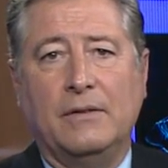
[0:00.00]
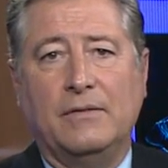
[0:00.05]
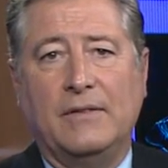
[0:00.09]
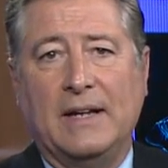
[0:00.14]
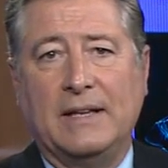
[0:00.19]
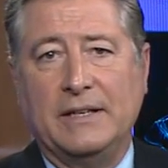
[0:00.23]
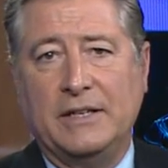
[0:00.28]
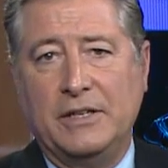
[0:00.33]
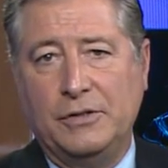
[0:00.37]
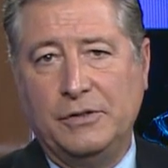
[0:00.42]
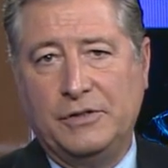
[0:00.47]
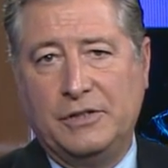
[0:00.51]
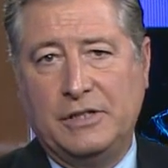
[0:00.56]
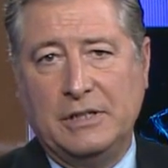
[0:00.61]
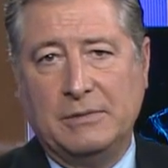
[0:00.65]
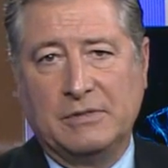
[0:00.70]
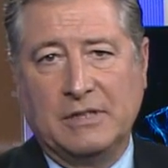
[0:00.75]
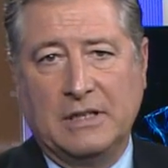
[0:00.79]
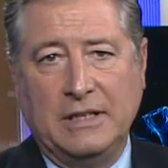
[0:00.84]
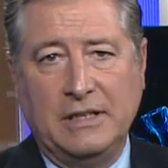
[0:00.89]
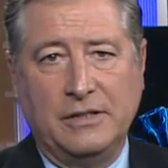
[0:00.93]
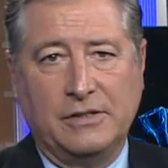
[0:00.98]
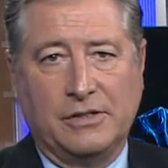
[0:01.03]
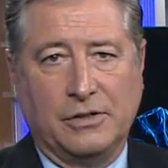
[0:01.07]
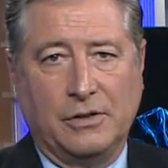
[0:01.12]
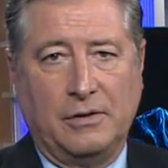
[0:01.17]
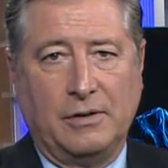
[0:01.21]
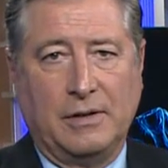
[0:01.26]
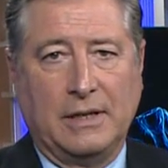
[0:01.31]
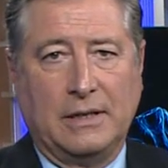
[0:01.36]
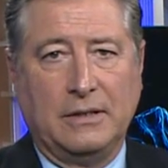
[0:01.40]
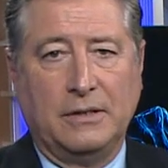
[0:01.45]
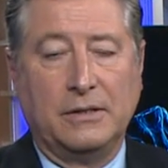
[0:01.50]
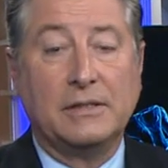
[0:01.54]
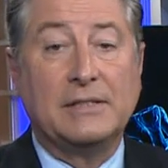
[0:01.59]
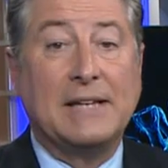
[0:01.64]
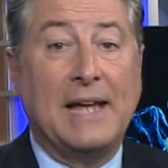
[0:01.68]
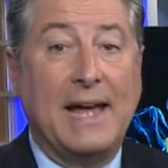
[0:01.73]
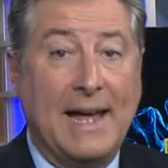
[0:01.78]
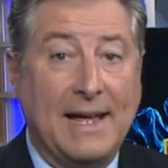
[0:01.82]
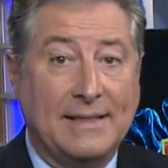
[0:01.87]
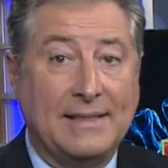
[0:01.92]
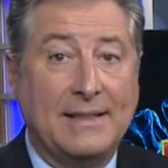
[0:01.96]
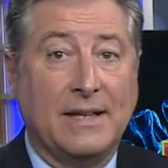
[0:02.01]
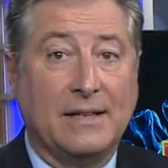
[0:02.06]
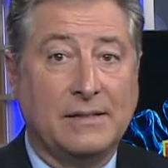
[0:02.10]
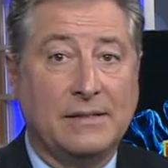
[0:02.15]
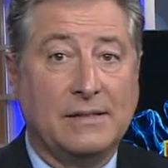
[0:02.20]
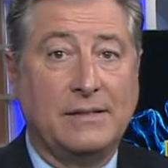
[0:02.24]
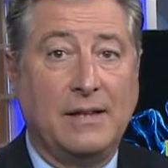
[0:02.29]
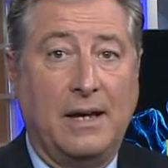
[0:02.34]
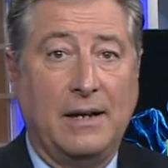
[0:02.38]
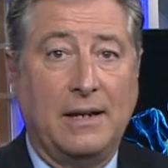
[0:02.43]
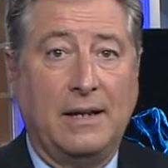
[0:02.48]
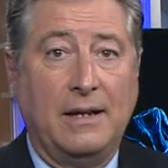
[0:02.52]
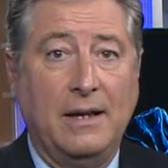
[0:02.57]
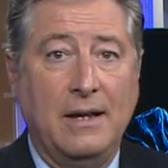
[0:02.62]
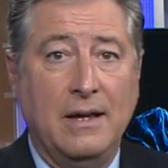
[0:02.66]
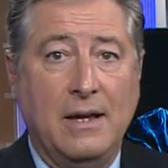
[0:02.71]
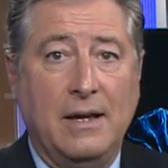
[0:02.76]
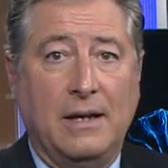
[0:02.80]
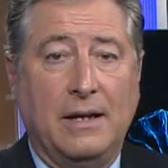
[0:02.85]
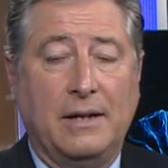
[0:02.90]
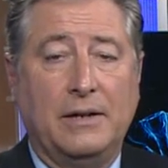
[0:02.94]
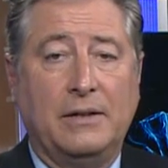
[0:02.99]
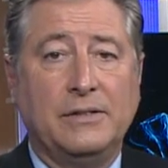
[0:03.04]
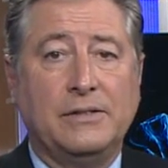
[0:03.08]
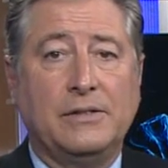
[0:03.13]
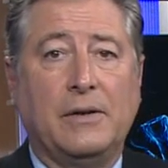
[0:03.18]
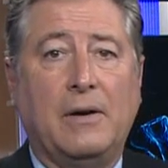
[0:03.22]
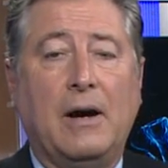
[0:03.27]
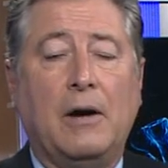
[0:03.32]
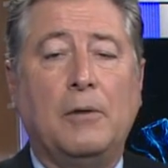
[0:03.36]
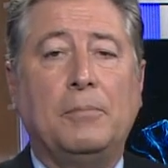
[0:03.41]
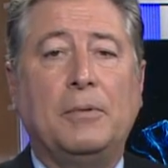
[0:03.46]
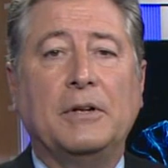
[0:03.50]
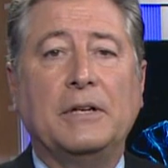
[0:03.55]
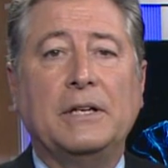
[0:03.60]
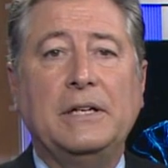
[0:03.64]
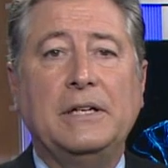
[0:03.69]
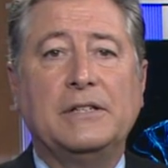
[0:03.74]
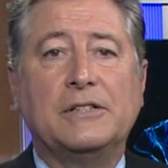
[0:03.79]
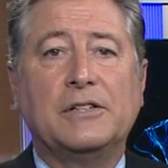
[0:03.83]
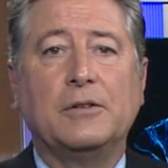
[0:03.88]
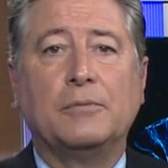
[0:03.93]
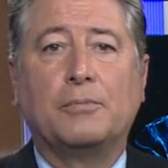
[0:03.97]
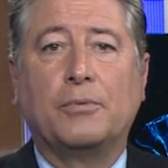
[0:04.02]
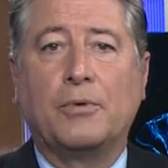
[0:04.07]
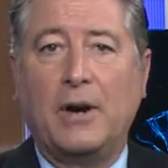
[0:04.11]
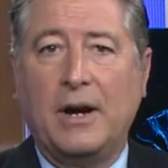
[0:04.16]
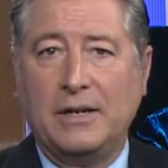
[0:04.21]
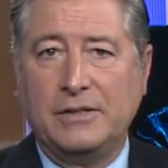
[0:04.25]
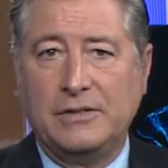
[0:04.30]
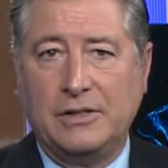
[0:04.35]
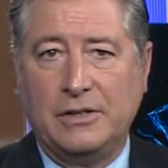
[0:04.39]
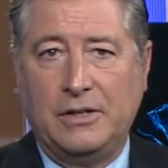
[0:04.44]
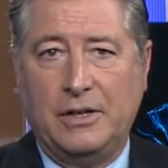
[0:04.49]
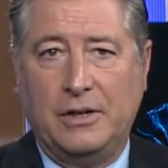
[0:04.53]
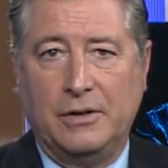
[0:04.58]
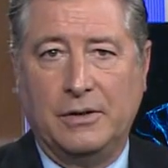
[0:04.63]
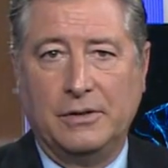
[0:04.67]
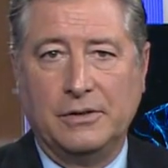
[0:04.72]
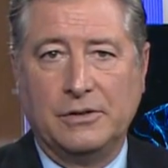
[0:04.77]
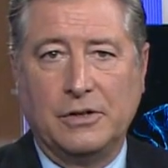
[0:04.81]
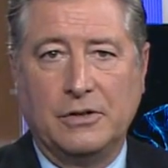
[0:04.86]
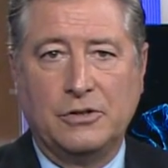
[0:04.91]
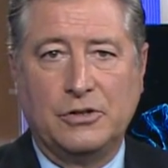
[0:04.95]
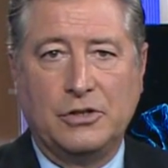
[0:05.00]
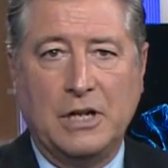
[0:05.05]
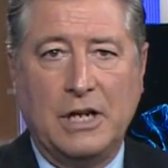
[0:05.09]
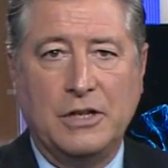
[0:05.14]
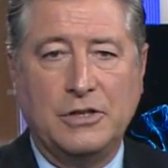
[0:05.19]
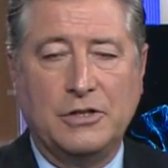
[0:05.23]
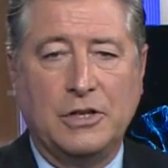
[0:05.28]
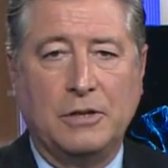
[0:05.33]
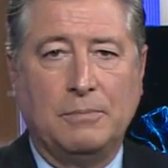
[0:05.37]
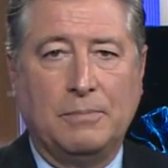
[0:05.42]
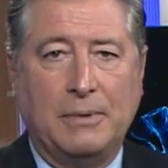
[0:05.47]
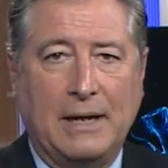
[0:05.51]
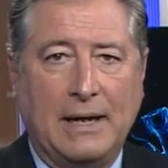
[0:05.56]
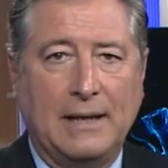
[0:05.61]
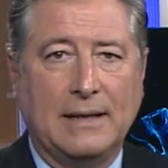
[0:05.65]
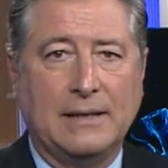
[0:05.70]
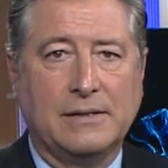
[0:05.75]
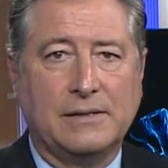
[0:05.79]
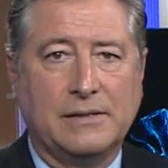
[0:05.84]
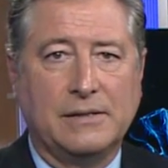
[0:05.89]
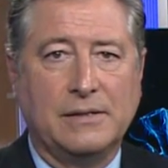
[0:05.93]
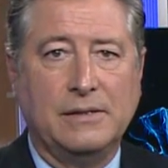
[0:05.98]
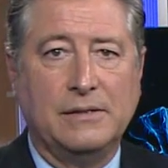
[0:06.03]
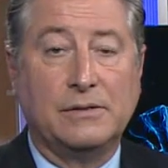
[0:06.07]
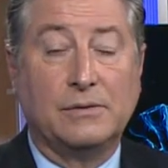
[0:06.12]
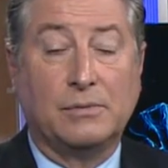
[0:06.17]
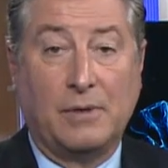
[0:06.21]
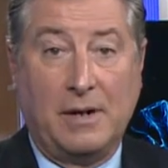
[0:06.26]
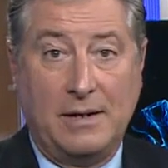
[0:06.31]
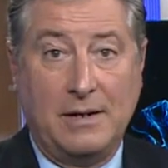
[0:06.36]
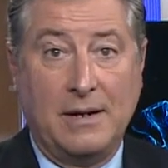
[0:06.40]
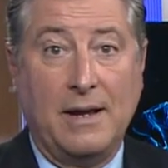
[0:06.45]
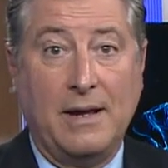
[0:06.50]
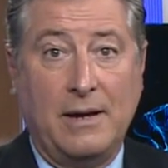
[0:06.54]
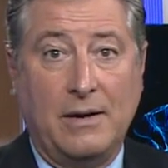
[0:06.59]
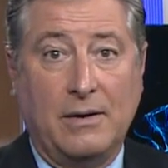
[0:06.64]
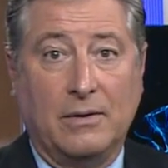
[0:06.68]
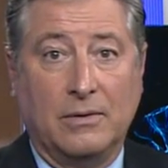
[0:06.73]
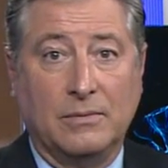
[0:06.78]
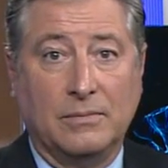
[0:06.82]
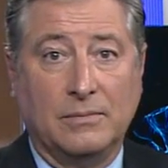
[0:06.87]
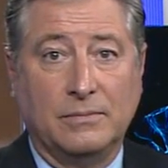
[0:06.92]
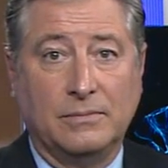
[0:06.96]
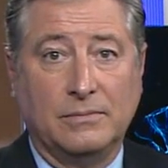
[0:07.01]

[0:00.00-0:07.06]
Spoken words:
Valley News Team's Lee Zurich looks at that study and also how police and prosecutors are changing policies right now.